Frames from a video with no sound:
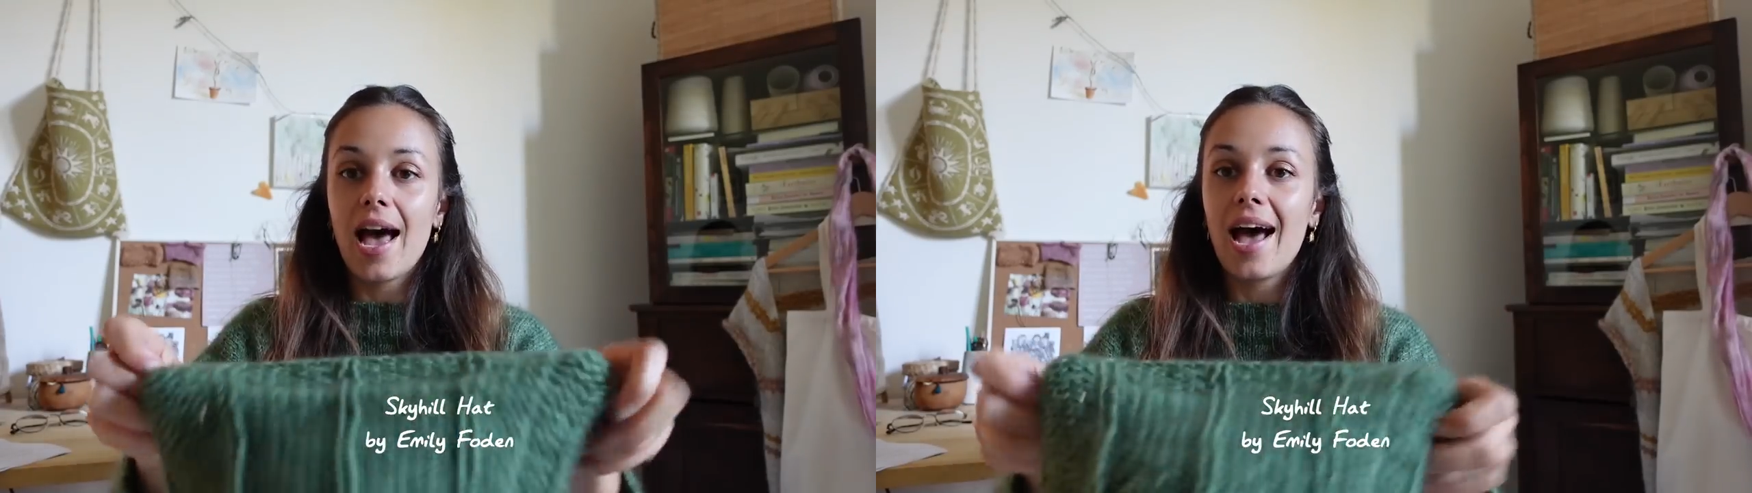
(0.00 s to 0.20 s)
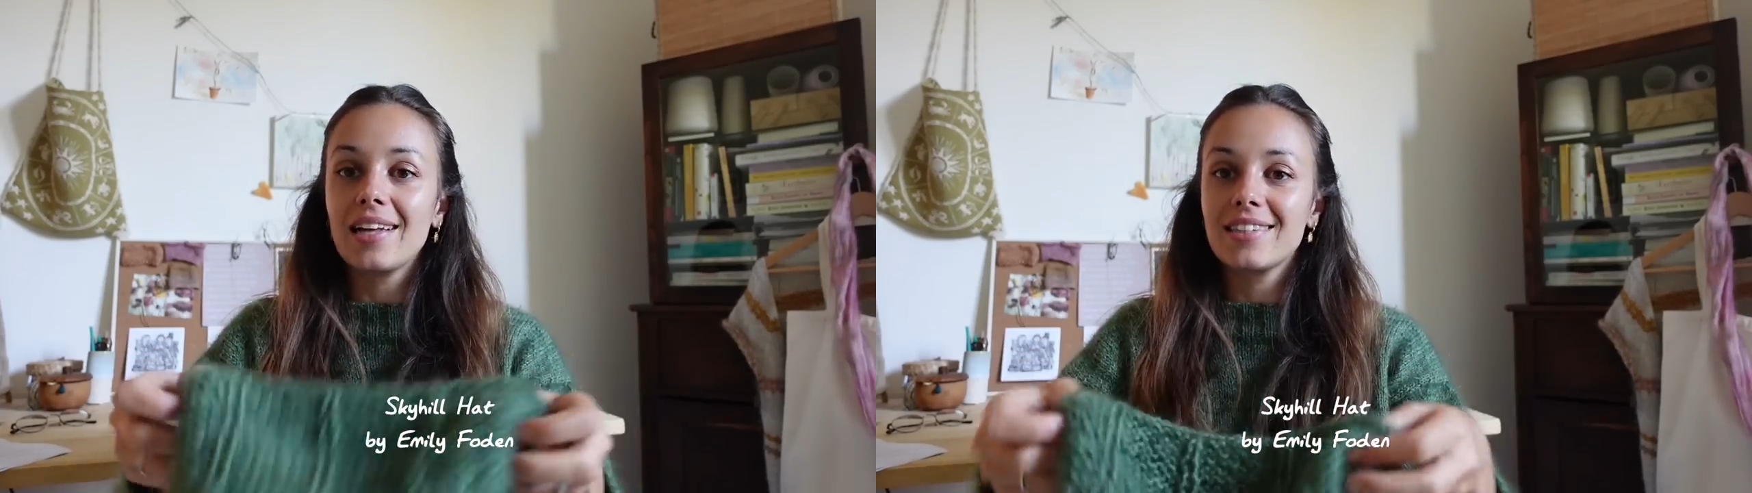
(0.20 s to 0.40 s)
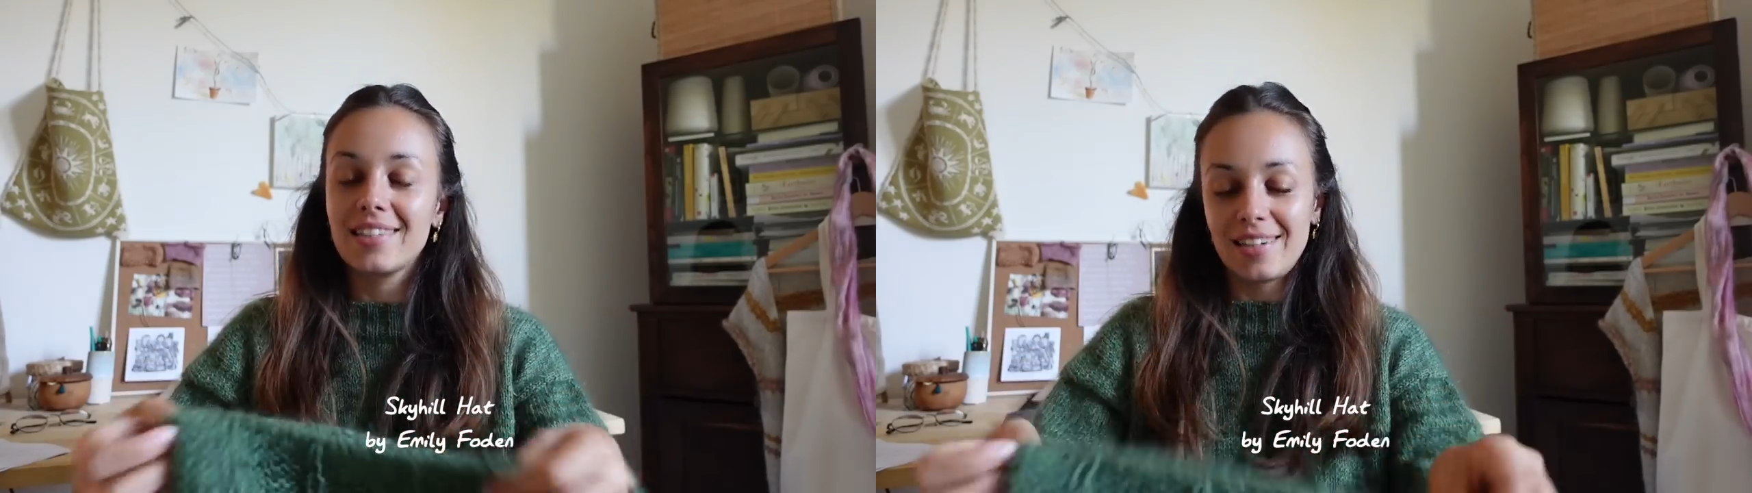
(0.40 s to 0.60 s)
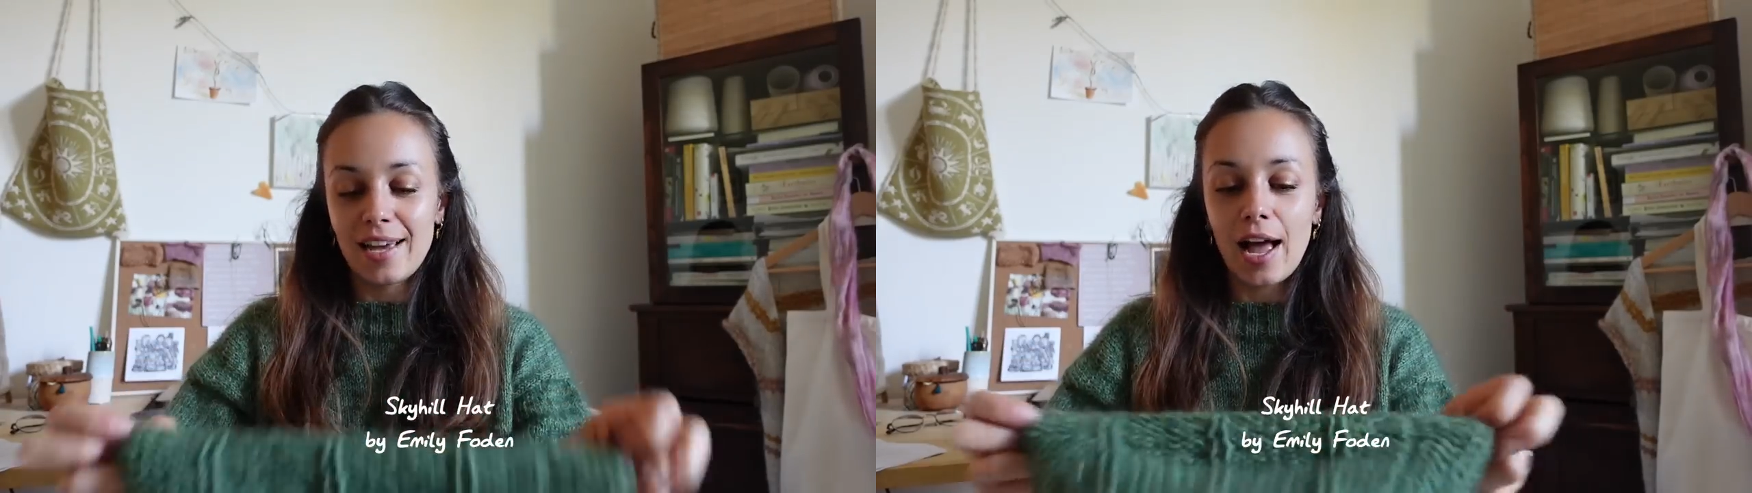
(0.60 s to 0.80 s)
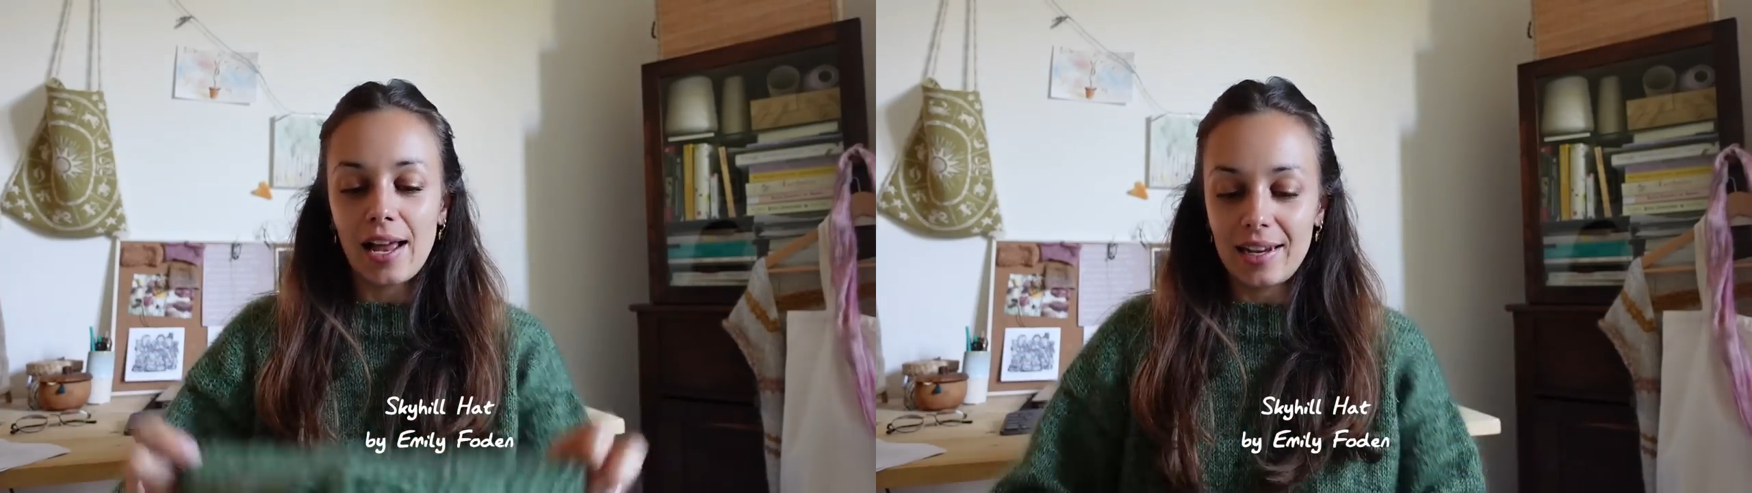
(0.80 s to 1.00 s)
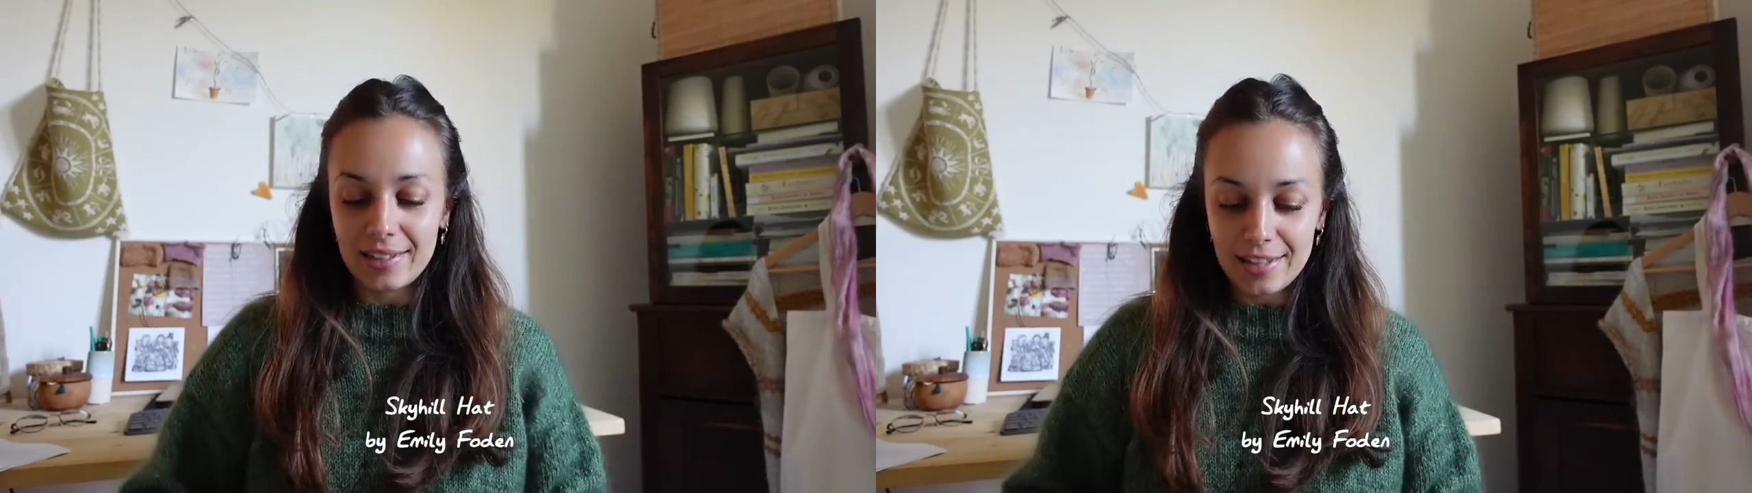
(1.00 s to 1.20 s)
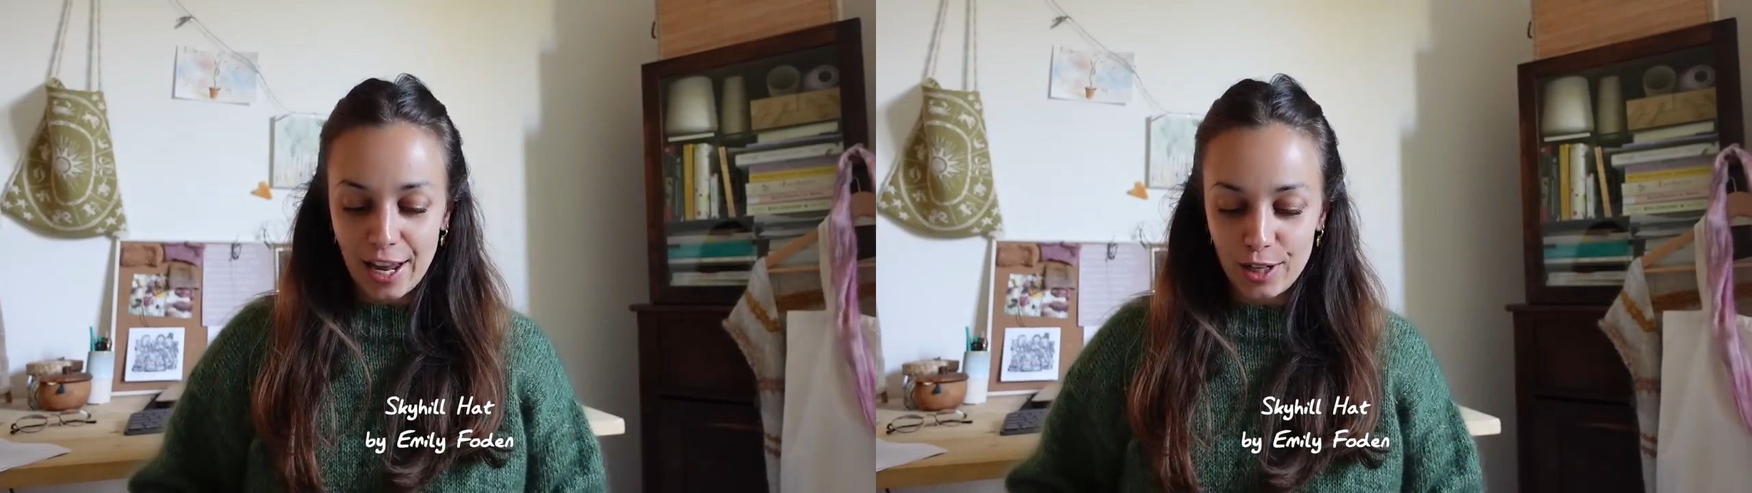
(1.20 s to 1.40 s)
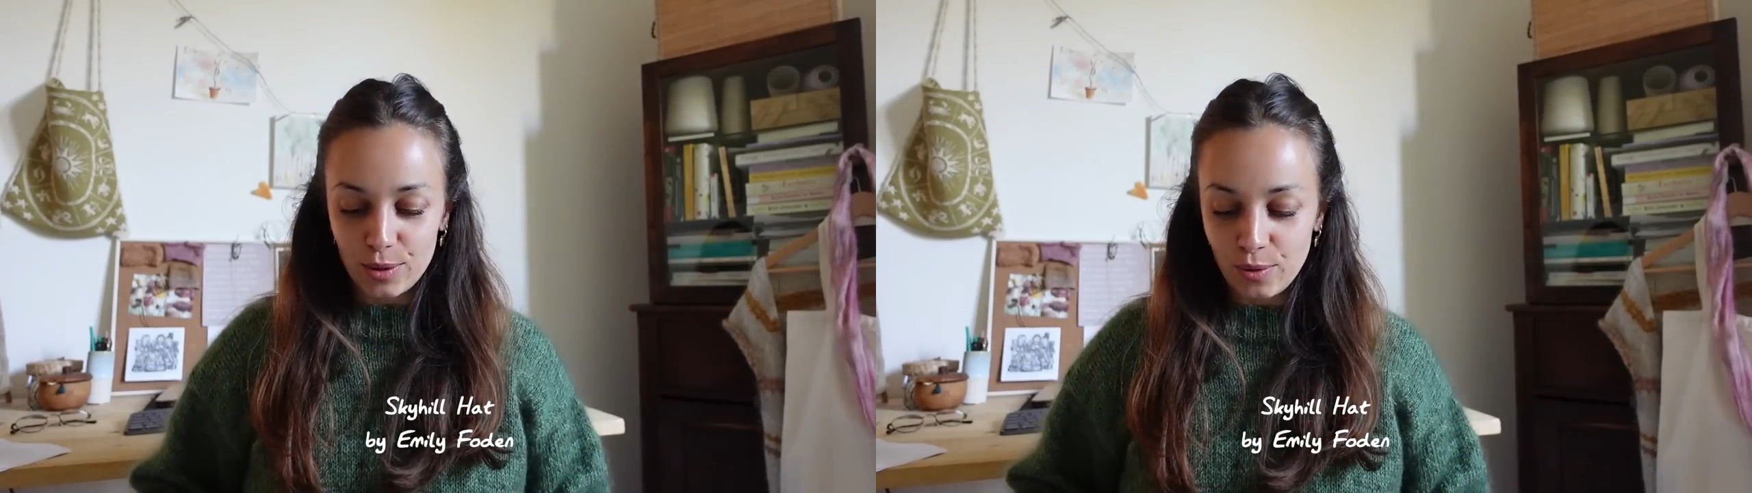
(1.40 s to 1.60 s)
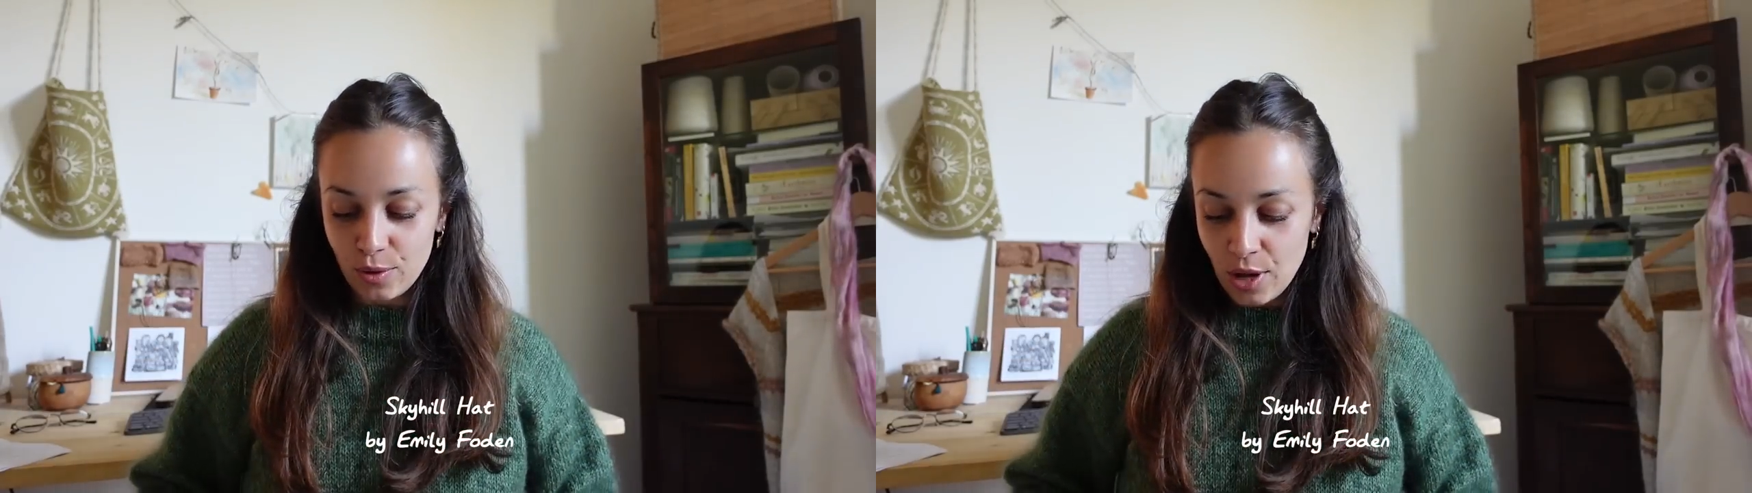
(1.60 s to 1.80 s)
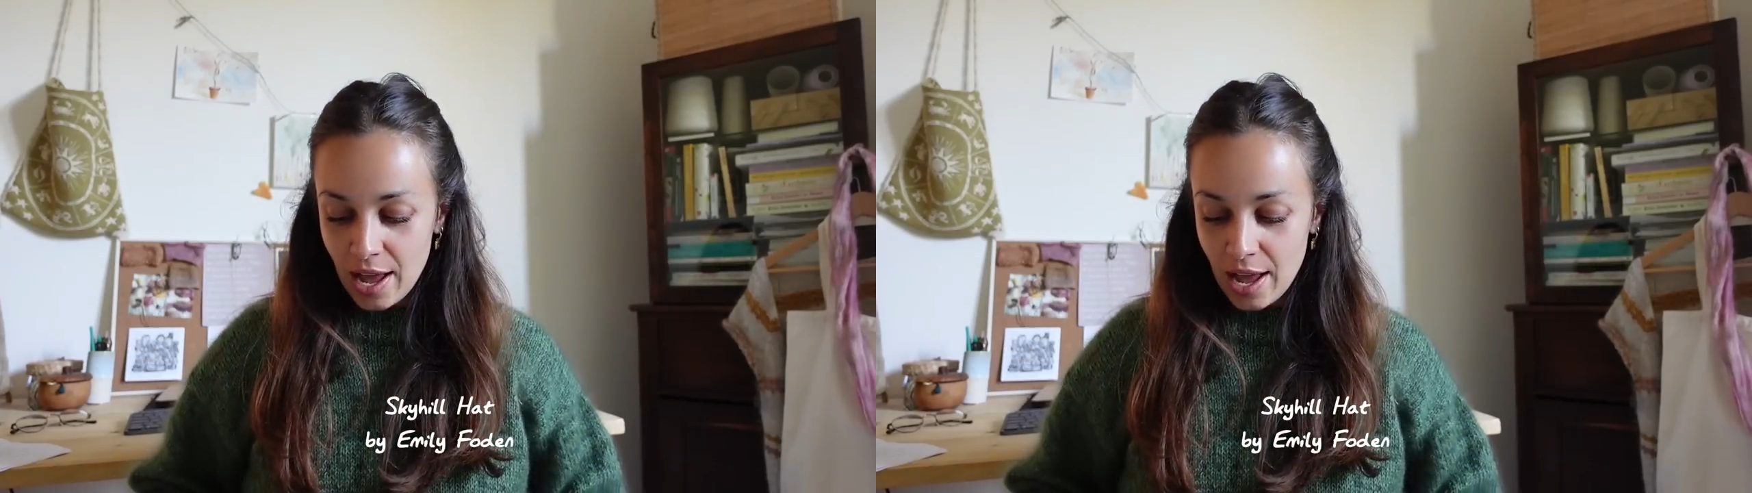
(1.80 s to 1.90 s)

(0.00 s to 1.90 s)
hat I'll tell you